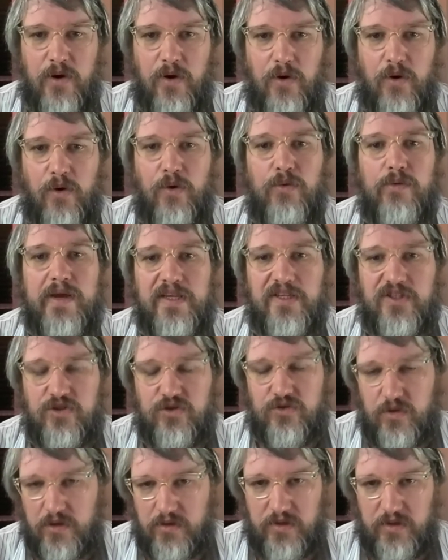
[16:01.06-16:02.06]
always
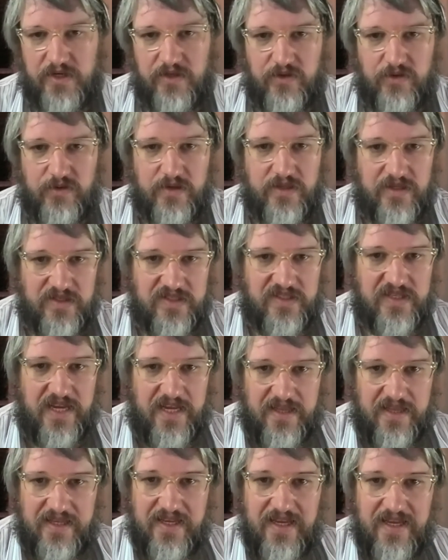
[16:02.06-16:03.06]
struggling to
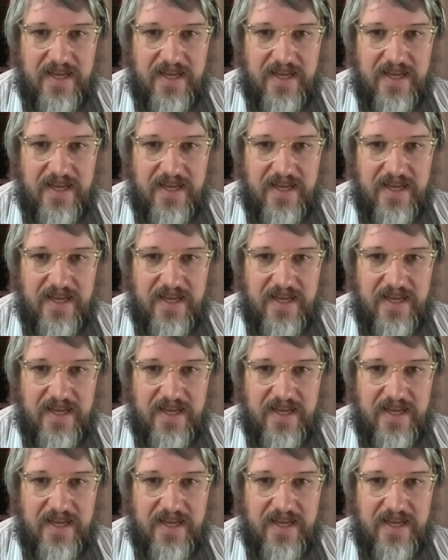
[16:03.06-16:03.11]
understand.